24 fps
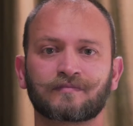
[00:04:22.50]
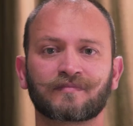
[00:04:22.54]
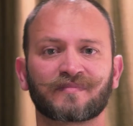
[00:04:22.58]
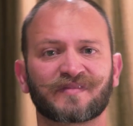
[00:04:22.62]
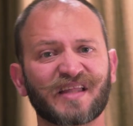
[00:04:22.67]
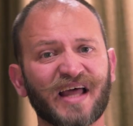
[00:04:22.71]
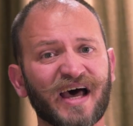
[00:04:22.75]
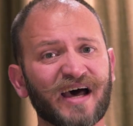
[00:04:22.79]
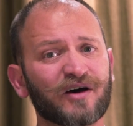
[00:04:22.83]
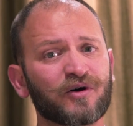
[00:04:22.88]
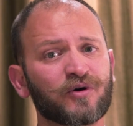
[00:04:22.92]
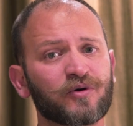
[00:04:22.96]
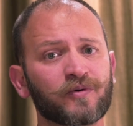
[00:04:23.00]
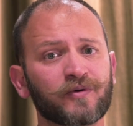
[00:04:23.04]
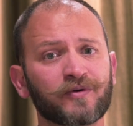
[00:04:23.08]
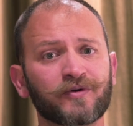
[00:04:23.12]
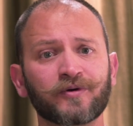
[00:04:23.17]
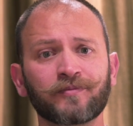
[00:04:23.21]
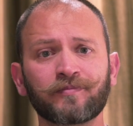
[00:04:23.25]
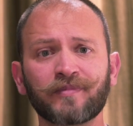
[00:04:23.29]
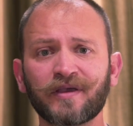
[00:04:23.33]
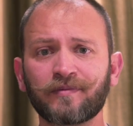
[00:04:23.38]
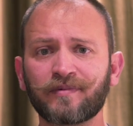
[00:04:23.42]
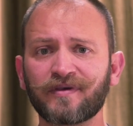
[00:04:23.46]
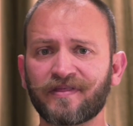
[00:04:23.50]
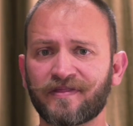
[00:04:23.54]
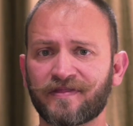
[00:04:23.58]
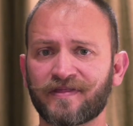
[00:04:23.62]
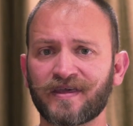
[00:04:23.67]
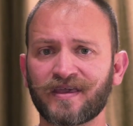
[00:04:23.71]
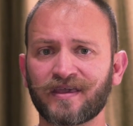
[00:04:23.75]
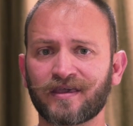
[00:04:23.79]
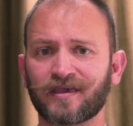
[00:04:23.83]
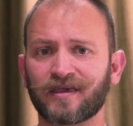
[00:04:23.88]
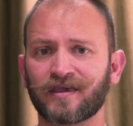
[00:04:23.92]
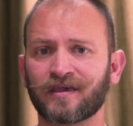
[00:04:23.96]
Now, you may be
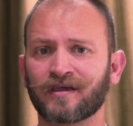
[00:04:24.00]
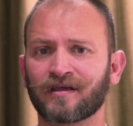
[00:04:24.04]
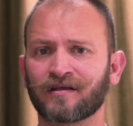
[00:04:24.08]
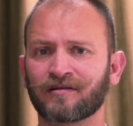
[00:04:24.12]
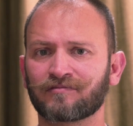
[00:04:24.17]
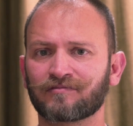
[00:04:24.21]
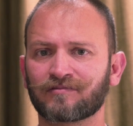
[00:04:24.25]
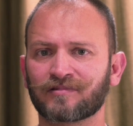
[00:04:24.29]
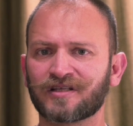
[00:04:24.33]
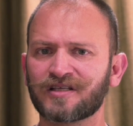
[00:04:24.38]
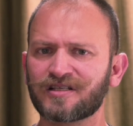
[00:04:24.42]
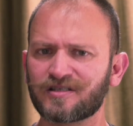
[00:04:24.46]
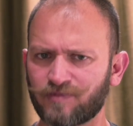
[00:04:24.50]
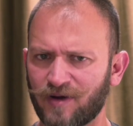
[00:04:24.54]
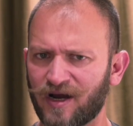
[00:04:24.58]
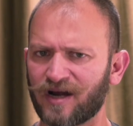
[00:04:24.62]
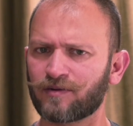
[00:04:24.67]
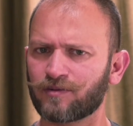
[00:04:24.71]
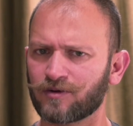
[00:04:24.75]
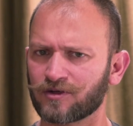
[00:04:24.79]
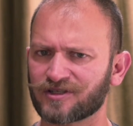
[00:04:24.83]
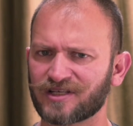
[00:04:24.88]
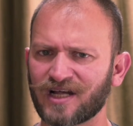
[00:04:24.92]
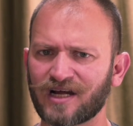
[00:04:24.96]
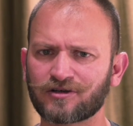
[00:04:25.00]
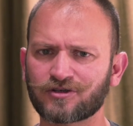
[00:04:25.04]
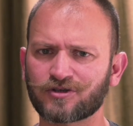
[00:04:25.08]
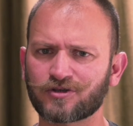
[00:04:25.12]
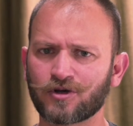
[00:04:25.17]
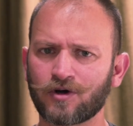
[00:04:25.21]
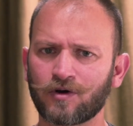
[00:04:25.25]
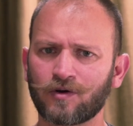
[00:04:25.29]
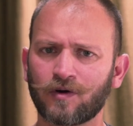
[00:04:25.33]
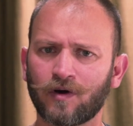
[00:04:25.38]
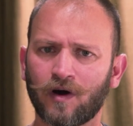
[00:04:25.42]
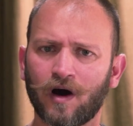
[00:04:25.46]
thinking, these variables are
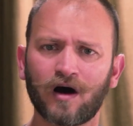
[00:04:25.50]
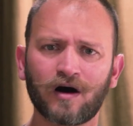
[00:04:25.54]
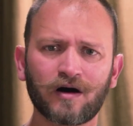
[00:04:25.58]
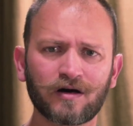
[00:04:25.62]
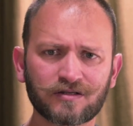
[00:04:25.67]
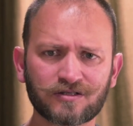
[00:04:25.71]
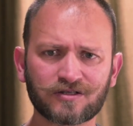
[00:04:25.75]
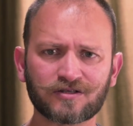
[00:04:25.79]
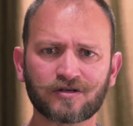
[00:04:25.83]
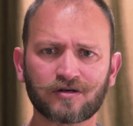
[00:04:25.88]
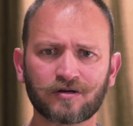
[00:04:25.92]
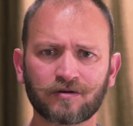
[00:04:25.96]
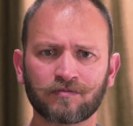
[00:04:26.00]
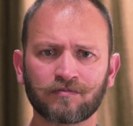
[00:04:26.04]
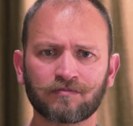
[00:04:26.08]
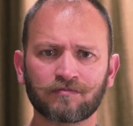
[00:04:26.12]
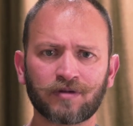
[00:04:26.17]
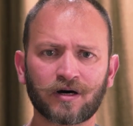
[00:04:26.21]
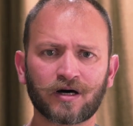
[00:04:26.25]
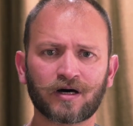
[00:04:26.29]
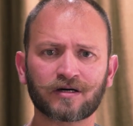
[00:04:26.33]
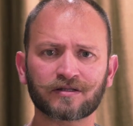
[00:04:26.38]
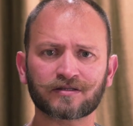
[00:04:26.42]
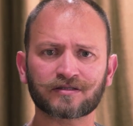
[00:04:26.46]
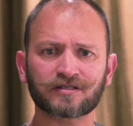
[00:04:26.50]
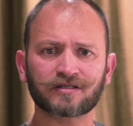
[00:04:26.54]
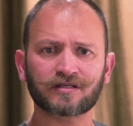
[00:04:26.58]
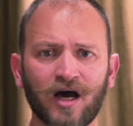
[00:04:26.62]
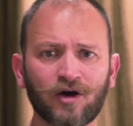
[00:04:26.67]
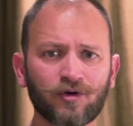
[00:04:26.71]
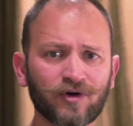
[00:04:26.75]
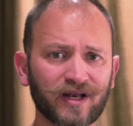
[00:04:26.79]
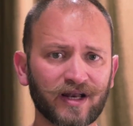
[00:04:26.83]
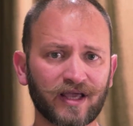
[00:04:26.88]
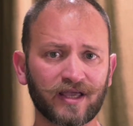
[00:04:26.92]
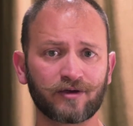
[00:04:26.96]
so awesome, but how
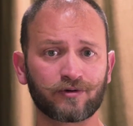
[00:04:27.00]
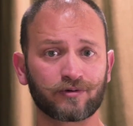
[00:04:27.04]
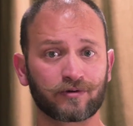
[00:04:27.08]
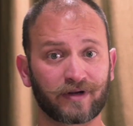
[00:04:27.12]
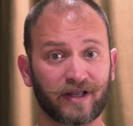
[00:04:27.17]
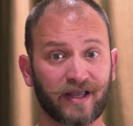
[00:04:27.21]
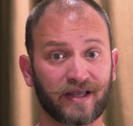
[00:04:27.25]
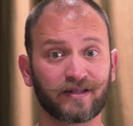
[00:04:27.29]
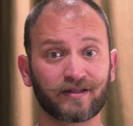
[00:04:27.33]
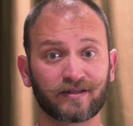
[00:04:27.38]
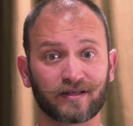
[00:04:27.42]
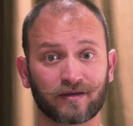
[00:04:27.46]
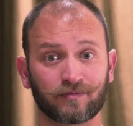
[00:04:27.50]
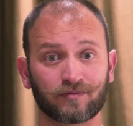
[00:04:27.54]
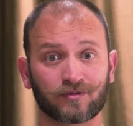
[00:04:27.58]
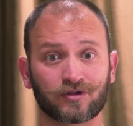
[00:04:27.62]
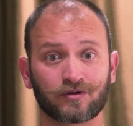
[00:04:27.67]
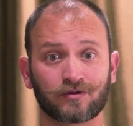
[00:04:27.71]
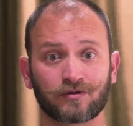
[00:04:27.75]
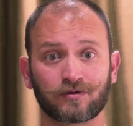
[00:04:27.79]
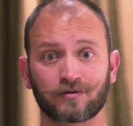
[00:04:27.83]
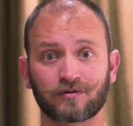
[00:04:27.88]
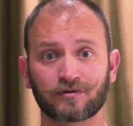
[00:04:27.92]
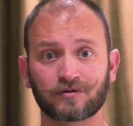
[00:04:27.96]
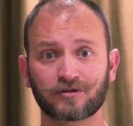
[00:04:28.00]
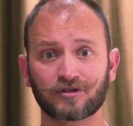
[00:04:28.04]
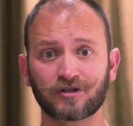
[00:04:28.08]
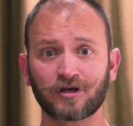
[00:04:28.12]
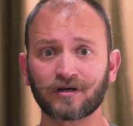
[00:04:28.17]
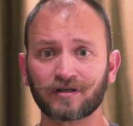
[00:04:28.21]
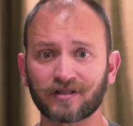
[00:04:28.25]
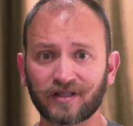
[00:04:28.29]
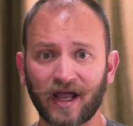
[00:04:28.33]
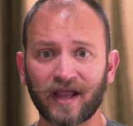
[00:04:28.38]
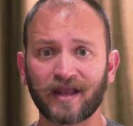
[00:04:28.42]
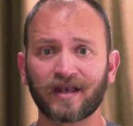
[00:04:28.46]
can I create them to
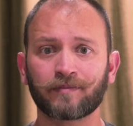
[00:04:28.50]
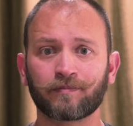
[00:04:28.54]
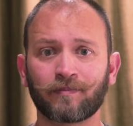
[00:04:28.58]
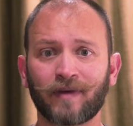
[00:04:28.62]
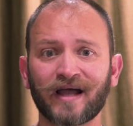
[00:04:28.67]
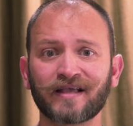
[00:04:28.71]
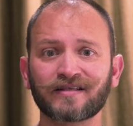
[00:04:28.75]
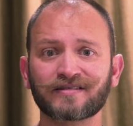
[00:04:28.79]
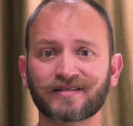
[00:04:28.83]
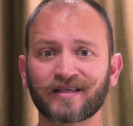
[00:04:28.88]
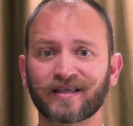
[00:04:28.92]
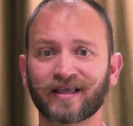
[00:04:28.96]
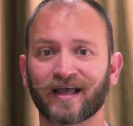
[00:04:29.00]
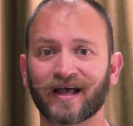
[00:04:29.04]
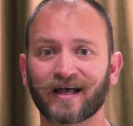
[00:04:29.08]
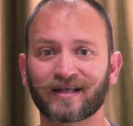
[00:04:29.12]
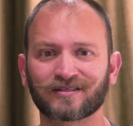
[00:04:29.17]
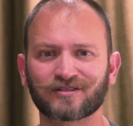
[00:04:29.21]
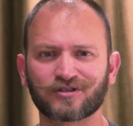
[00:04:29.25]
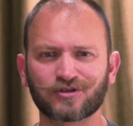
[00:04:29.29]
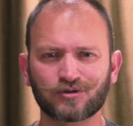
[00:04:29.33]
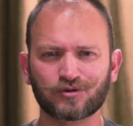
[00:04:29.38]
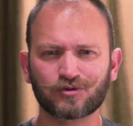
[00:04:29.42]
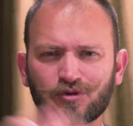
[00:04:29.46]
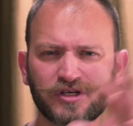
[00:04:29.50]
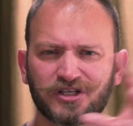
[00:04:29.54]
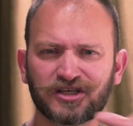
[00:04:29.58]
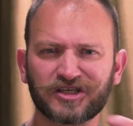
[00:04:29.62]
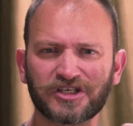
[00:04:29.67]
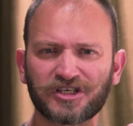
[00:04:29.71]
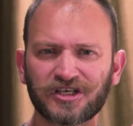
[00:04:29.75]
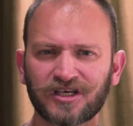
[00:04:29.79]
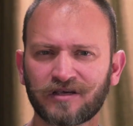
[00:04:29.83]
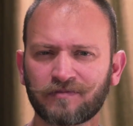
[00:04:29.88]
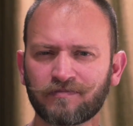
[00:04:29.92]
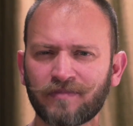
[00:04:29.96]
start dynamizing and
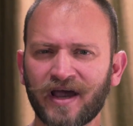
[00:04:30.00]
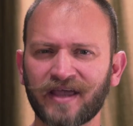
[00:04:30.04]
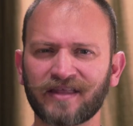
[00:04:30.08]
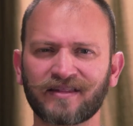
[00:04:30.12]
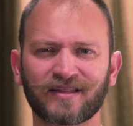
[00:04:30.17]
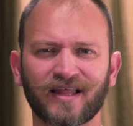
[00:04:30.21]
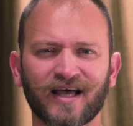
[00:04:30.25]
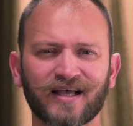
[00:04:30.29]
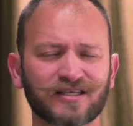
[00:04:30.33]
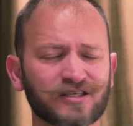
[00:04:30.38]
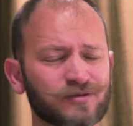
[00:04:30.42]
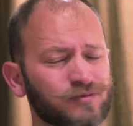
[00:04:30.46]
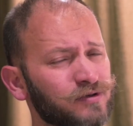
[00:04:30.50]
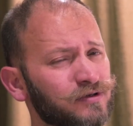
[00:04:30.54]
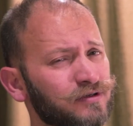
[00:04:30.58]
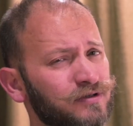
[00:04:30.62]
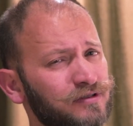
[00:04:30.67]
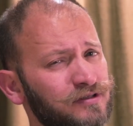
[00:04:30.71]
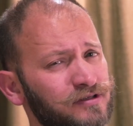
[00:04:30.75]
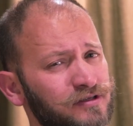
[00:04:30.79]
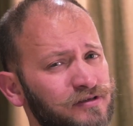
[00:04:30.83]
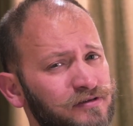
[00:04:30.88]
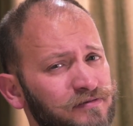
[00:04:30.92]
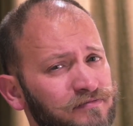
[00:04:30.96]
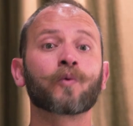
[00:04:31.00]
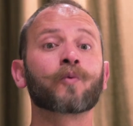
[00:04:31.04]
switching my dashboards?